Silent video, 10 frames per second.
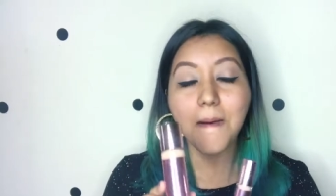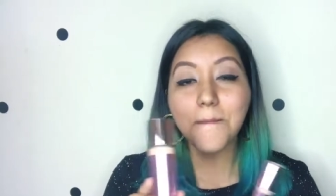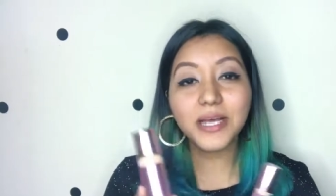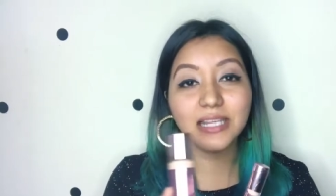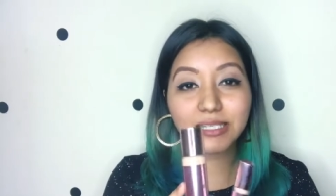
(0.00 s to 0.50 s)

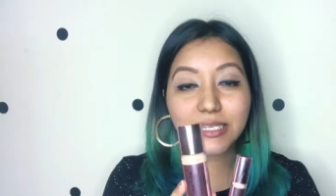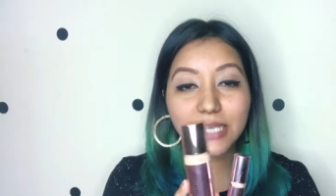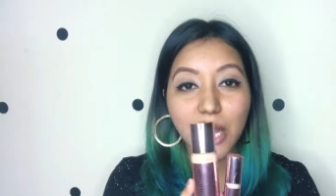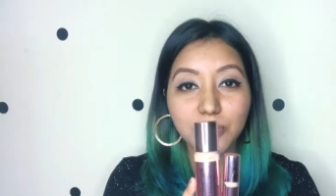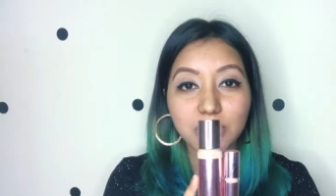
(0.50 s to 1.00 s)
but this is
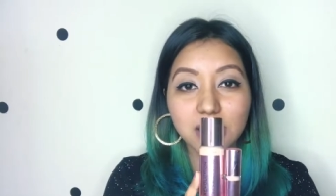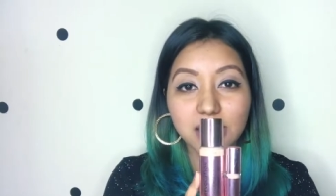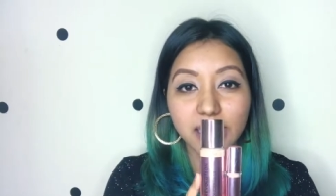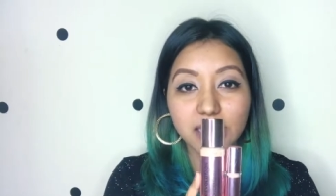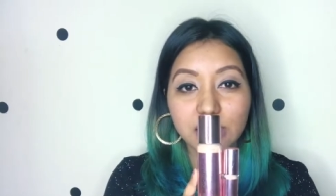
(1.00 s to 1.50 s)
how the
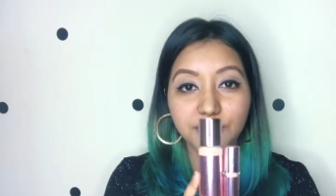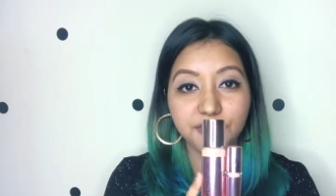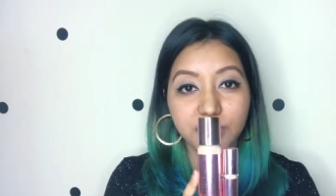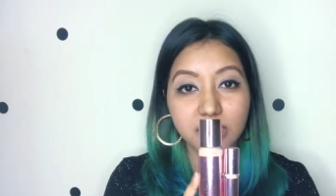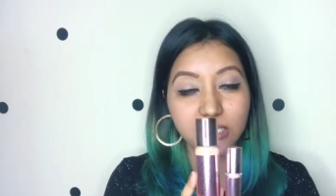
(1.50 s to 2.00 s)
size
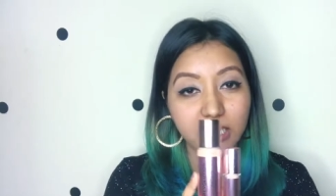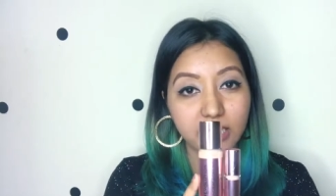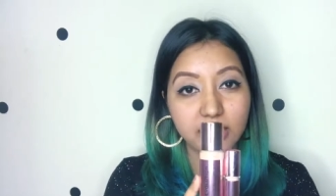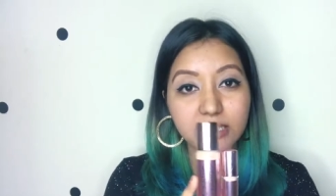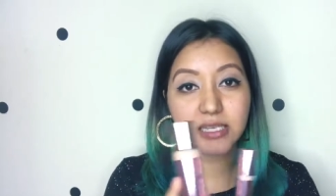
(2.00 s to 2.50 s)
difference
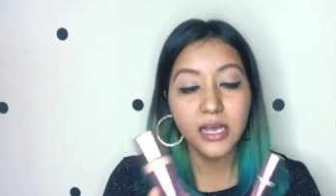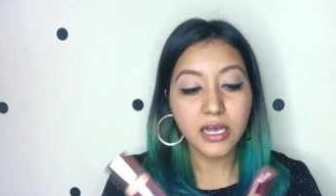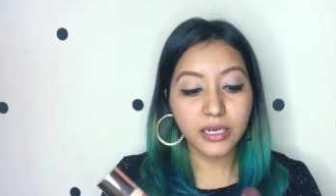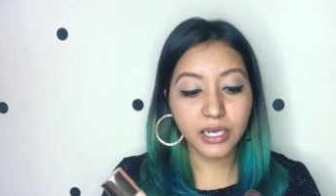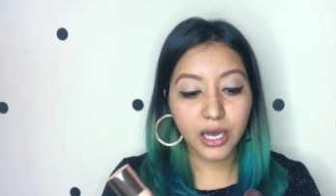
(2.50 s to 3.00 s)
is
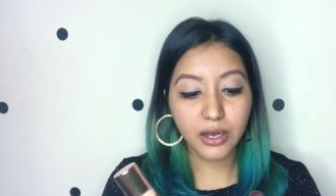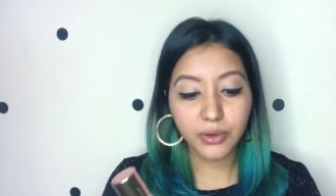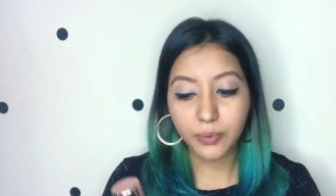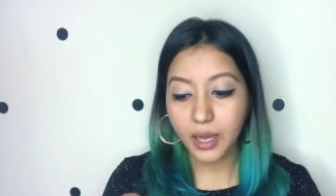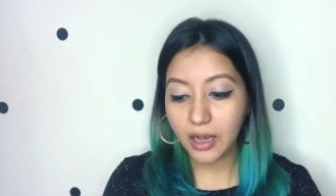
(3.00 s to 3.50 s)

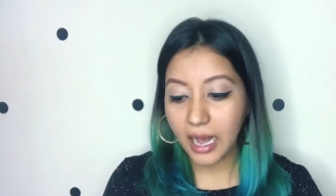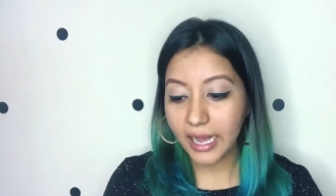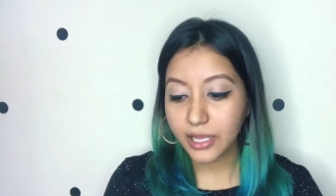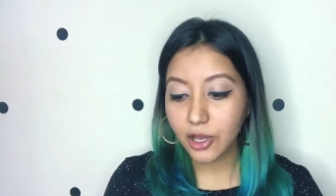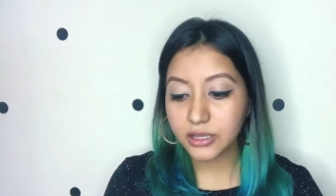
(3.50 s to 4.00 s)
now
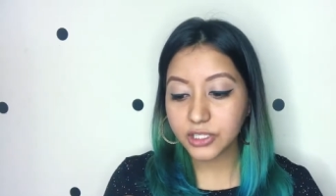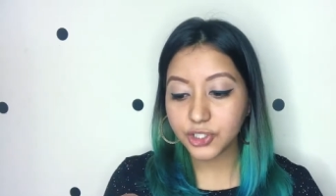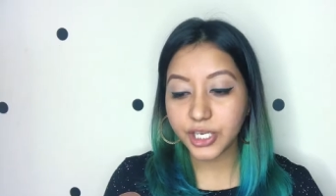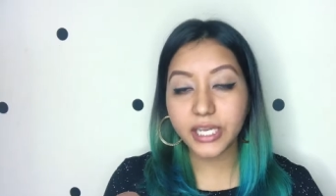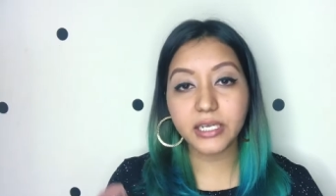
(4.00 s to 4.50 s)
I got the
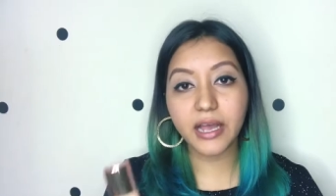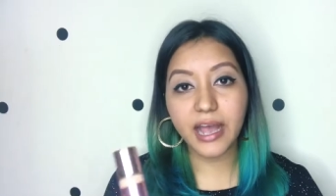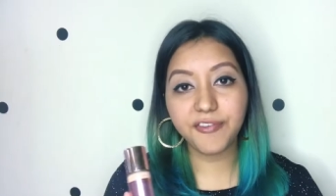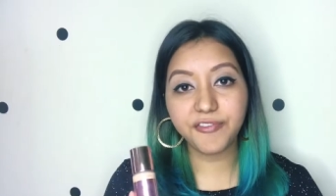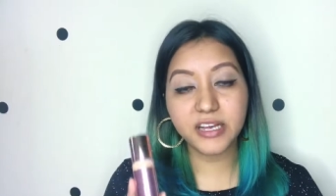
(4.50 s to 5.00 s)
shade
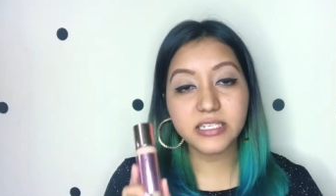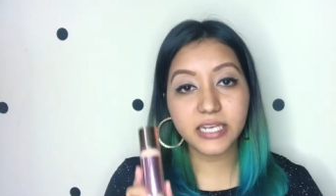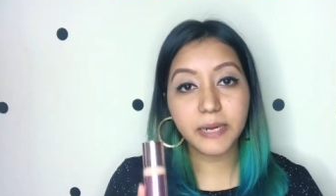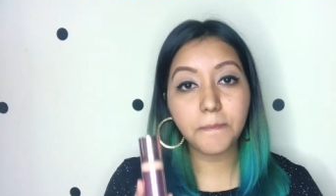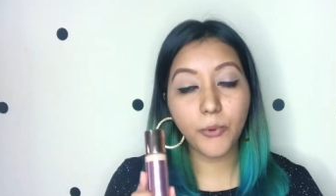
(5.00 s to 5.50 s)

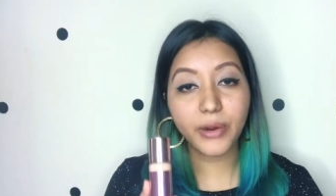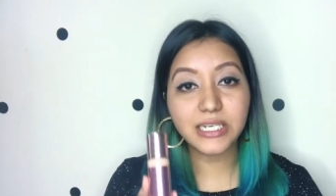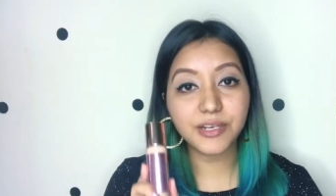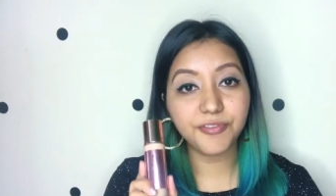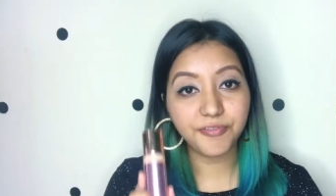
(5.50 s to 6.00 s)

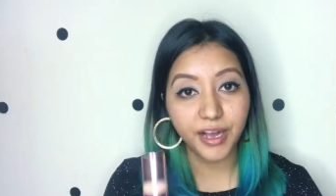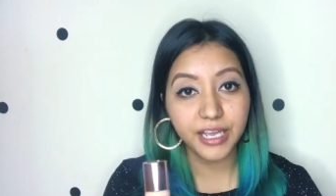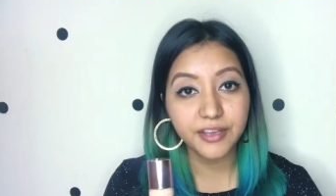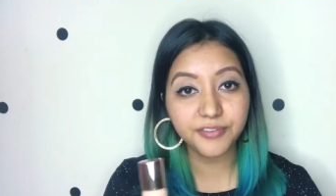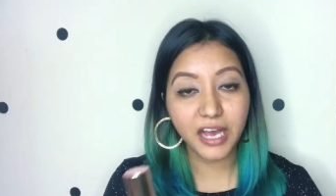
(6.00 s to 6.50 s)

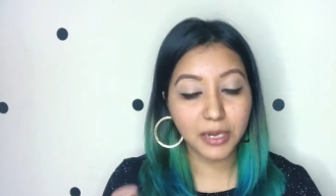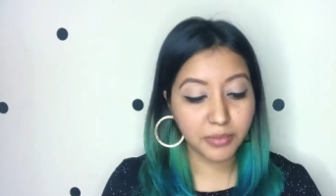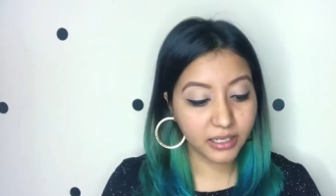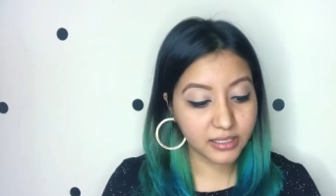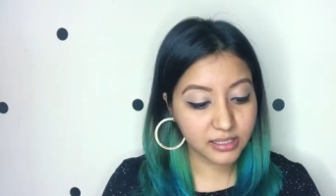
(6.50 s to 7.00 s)
f10.5 and
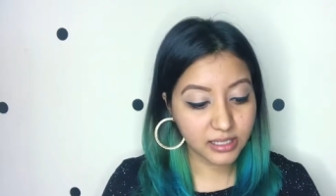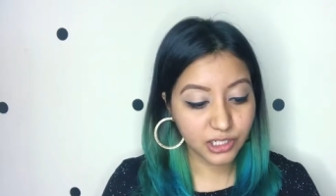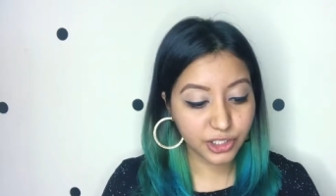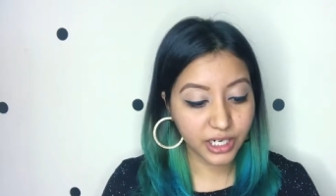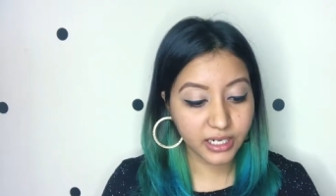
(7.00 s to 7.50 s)
my
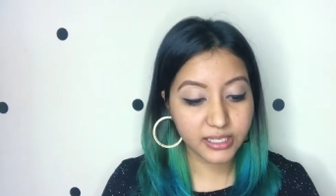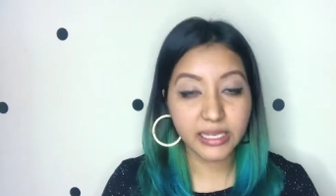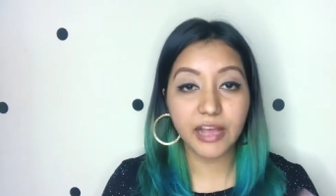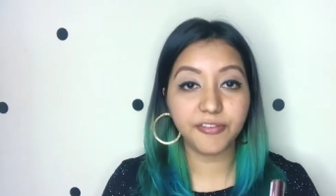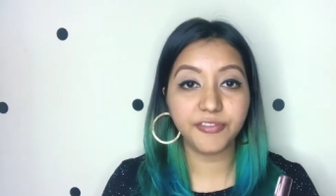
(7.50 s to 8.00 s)
concealer shade is
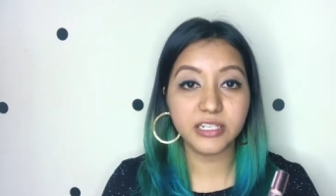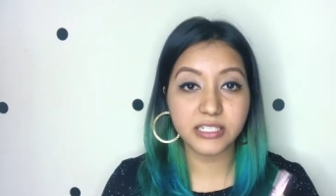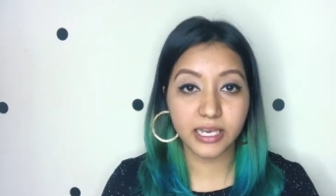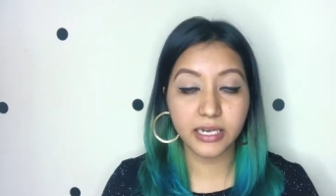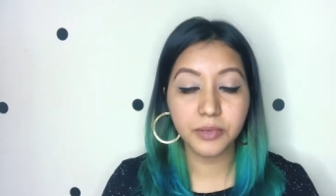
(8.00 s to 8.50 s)

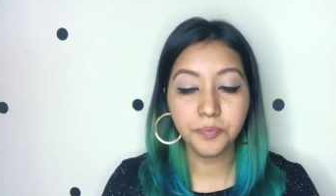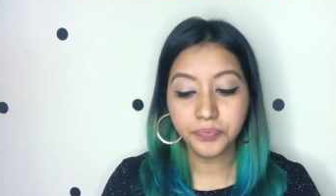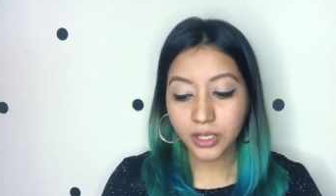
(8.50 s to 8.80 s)
f10